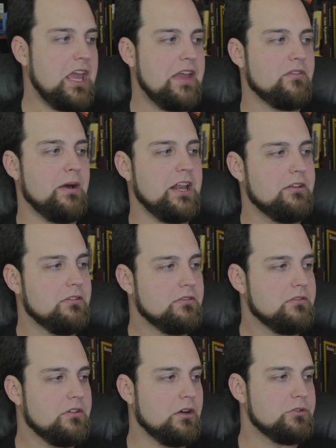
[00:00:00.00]
hey, everybody!
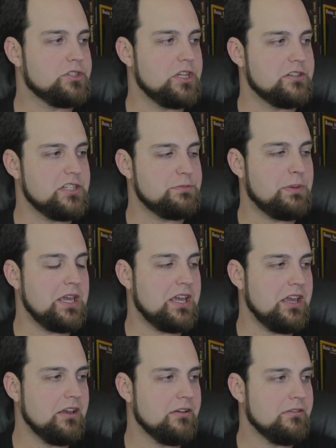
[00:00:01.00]
Oh shit, is this
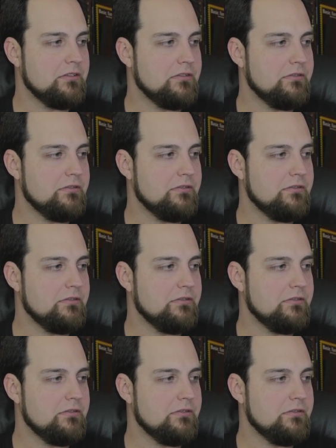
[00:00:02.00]
peaking?